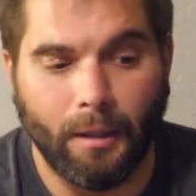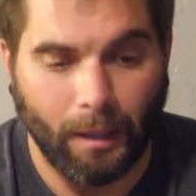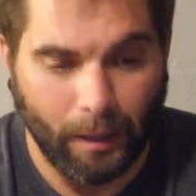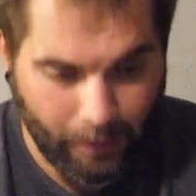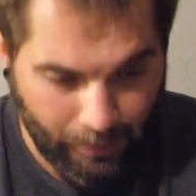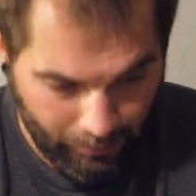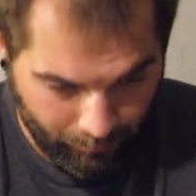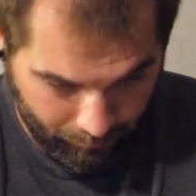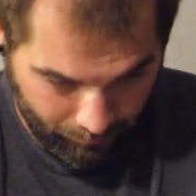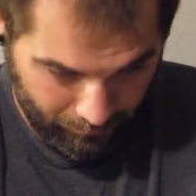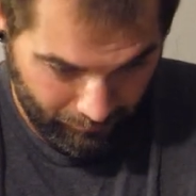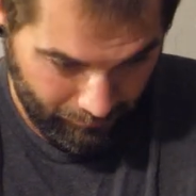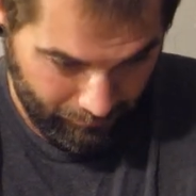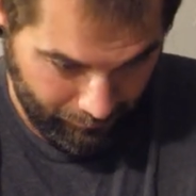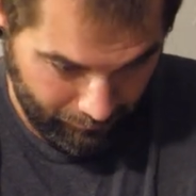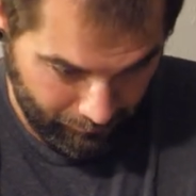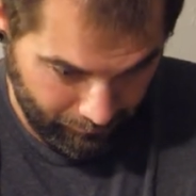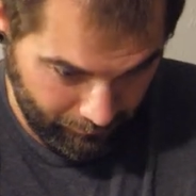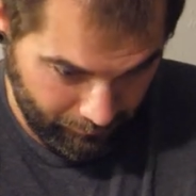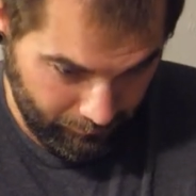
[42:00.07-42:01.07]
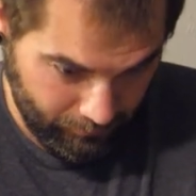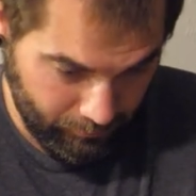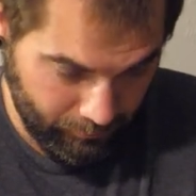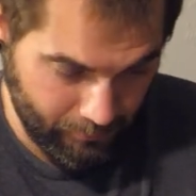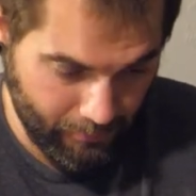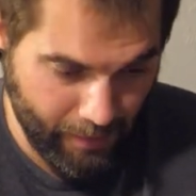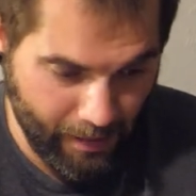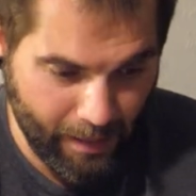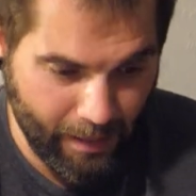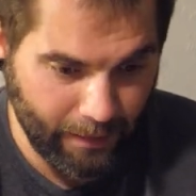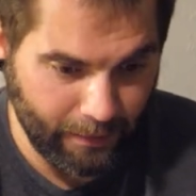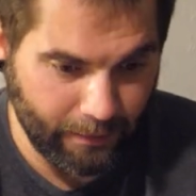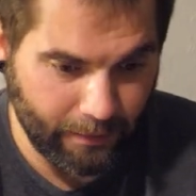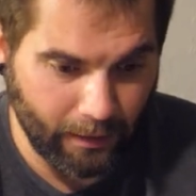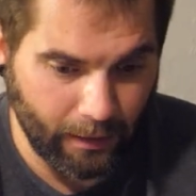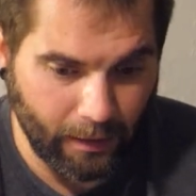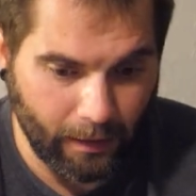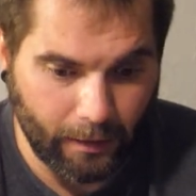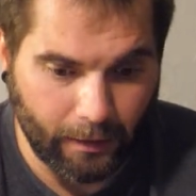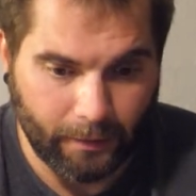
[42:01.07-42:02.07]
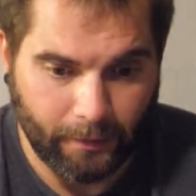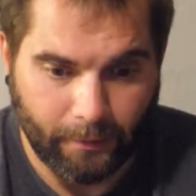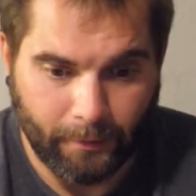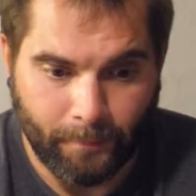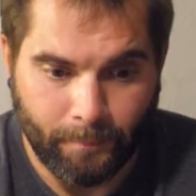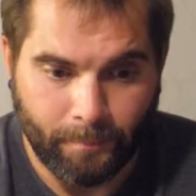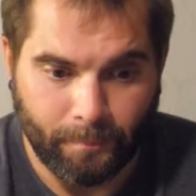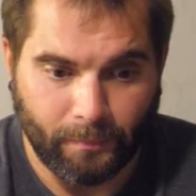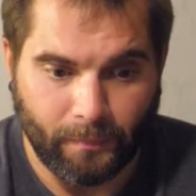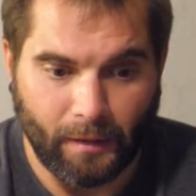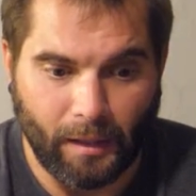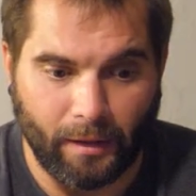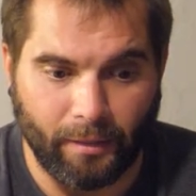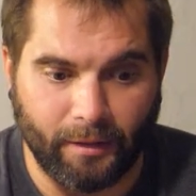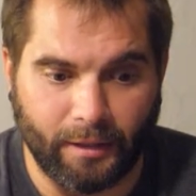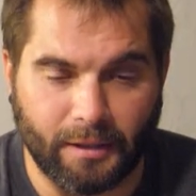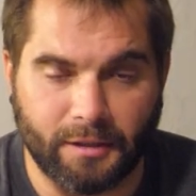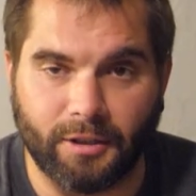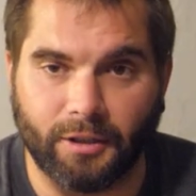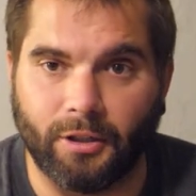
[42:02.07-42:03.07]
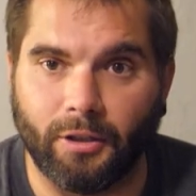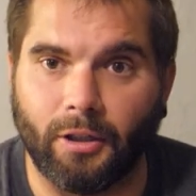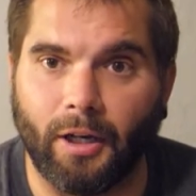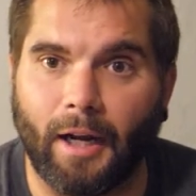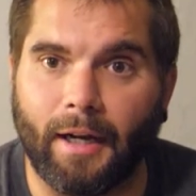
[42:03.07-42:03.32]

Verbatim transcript: Uh, and uh, I think it's a good